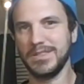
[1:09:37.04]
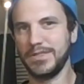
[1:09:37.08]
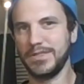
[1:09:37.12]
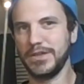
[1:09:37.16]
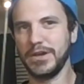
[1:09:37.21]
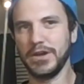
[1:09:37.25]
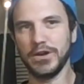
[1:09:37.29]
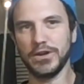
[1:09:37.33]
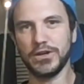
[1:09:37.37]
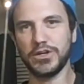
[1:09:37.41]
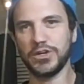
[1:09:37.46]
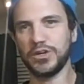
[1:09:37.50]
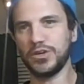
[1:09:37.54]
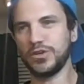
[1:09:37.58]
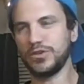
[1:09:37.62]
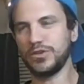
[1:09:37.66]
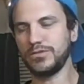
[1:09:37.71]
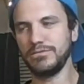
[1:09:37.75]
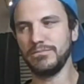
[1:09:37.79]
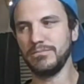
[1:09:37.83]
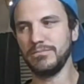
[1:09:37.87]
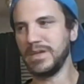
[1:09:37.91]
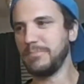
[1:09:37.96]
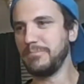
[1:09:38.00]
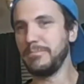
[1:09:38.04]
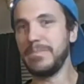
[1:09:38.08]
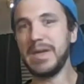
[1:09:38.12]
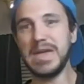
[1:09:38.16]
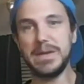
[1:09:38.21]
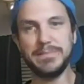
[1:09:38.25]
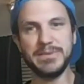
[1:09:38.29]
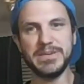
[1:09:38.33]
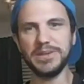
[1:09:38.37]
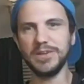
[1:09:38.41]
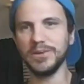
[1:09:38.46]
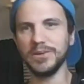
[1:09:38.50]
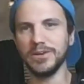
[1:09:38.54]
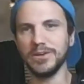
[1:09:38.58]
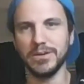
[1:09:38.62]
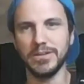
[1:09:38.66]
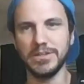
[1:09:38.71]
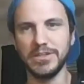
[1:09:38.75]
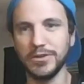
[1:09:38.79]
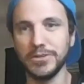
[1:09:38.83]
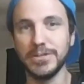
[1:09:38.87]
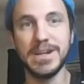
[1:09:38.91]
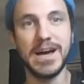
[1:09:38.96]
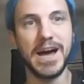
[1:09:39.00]
There maybe
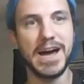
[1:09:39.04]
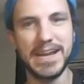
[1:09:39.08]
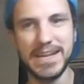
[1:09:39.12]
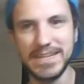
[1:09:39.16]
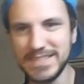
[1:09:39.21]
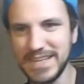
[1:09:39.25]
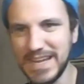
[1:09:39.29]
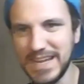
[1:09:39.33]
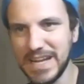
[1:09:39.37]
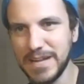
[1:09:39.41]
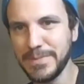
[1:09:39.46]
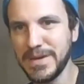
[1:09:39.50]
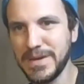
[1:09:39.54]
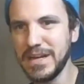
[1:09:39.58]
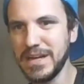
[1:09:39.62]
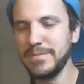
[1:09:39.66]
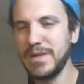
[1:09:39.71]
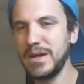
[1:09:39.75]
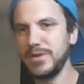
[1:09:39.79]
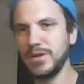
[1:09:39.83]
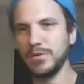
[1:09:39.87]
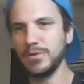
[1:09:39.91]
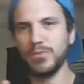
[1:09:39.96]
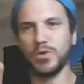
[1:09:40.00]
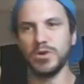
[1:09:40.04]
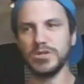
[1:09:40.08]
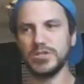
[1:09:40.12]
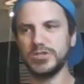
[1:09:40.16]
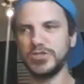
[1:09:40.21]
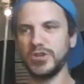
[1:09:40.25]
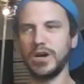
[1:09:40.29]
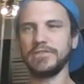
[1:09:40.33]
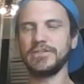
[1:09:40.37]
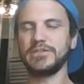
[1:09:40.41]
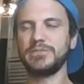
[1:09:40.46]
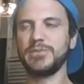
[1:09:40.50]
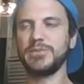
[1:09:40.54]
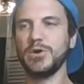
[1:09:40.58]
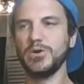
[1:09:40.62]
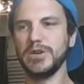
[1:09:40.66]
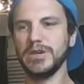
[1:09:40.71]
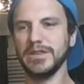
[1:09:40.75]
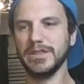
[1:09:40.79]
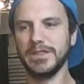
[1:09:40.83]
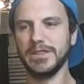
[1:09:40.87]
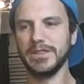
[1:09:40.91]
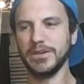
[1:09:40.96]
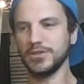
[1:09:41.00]
you're not as animated, maybe you're more soft
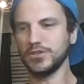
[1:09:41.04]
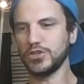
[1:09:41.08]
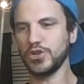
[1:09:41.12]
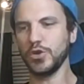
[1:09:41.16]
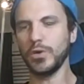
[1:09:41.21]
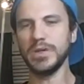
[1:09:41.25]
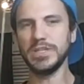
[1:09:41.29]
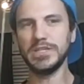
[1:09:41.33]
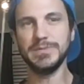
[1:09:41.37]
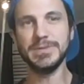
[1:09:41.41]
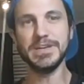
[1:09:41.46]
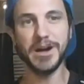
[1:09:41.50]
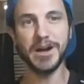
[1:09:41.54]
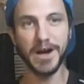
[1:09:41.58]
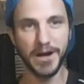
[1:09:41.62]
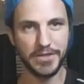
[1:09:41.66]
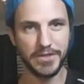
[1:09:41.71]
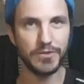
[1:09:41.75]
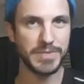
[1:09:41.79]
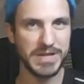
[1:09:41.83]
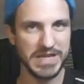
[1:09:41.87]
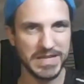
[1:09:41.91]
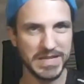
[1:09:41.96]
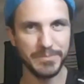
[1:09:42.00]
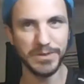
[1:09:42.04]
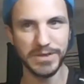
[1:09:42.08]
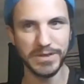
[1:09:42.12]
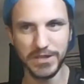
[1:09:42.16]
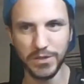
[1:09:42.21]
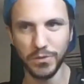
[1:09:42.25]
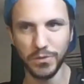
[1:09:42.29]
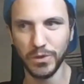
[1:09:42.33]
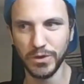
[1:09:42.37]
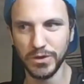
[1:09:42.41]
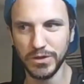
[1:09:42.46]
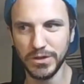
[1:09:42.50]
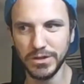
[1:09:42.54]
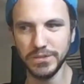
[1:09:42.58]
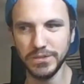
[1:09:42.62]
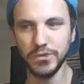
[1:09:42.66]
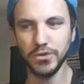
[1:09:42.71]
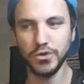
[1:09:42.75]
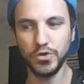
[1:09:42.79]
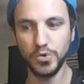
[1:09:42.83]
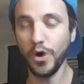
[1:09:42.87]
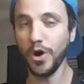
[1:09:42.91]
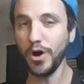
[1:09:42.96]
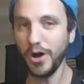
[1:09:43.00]
spoken. There's going to be other people in the
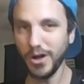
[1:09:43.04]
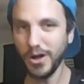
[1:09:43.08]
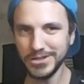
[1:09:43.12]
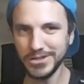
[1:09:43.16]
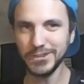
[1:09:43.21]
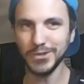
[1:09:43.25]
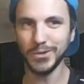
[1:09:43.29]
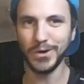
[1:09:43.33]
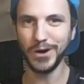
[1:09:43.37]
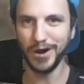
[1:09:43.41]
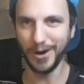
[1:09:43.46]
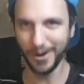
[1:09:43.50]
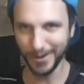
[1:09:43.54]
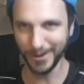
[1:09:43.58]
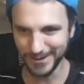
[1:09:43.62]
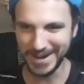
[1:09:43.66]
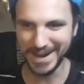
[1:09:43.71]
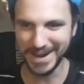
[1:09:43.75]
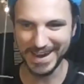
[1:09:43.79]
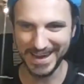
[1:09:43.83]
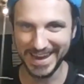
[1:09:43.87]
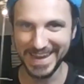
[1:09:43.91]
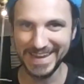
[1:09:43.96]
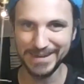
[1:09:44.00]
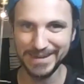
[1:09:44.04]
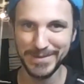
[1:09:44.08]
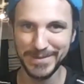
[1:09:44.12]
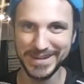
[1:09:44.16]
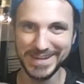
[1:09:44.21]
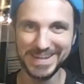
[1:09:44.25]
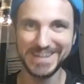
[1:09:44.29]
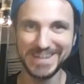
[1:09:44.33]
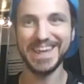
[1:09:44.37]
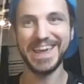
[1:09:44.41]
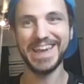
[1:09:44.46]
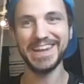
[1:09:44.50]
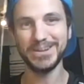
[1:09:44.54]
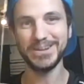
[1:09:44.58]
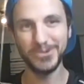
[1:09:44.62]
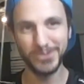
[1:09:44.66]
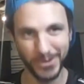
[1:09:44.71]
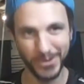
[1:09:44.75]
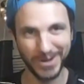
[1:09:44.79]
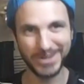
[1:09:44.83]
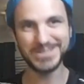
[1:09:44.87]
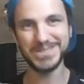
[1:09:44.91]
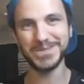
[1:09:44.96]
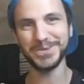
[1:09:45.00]
world who also are not animated and
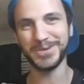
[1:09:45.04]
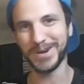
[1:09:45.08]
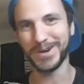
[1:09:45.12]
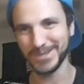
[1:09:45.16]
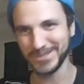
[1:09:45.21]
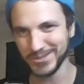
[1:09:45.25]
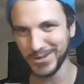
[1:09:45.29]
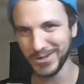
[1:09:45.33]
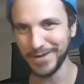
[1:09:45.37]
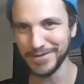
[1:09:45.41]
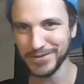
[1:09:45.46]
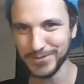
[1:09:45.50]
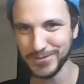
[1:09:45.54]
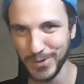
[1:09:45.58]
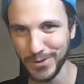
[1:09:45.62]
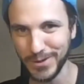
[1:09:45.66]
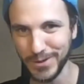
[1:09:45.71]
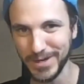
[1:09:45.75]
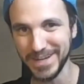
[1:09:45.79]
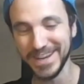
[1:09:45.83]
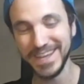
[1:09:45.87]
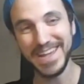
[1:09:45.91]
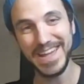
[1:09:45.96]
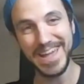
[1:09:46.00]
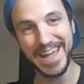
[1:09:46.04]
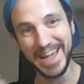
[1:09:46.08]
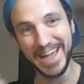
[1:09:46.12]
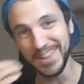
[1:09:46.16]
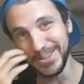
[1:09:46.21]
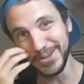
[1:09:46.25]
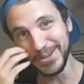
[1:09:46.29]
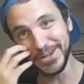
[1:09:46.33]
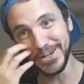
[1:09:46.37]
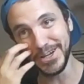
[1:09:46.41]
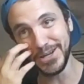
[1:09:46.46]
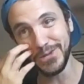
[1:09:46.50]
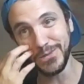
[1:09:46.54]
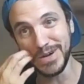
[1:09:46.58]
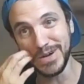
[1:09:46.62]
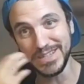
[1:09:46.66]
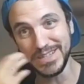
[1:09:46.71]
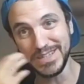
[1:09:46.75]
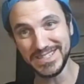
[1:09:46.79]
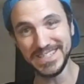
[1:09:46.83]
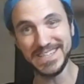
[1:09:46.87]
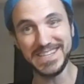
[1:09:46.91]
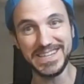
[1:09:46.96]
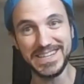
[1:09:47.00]
who also are soft spoken, and they're going to
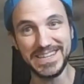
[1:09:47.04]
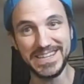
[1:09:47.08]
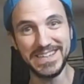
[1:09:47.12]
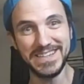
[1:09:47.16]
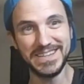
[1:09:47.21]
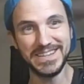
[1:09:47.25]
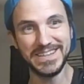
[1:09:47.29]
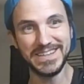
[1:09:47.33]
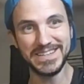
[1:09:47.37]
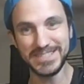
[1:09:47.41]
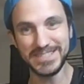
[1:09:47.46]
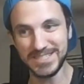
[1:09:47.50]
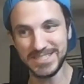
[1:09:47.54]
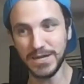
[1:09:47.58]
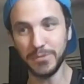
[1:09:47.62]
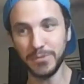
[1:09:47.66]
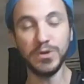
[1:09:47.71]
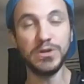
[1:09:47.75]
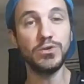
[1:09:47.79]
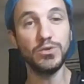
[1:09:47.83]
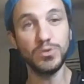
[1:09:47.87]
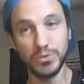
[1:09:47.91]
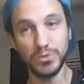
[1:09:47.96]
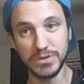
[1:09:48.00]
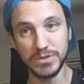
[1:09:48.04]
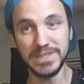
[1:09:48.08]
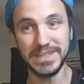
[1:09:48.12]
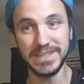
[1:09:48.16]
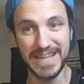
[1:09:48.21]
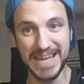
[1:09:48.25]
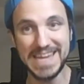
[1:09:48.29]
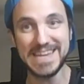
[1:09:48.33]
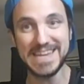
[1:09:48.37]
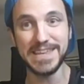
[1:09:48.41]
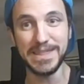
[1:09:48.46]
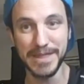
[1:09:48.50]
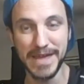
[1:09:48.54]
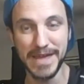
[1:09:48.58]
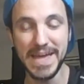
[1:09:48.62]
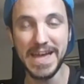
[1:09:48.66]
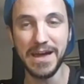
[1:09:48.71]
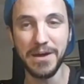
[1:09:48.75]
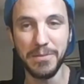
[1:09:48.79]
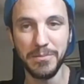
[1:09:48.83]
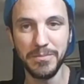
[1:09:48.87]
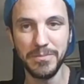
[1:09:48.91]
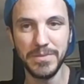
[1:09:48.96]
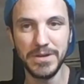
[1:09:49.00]
want to see someone who's like
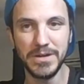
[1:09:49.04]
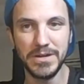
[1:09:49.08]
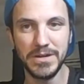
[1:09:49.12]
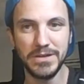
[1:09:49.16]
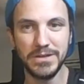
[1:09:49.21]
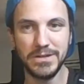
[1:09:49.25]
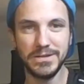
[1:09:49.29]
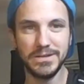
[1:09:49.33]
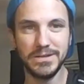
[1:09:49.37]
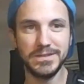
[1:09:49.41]
them